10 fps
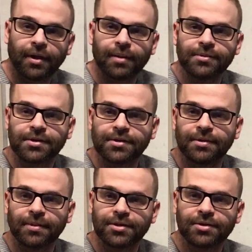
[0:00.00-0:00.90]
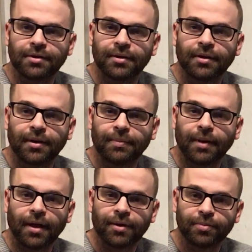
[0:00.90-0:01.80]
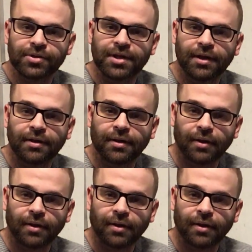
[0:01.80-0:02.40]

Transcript: times just to make sure I'm 100% on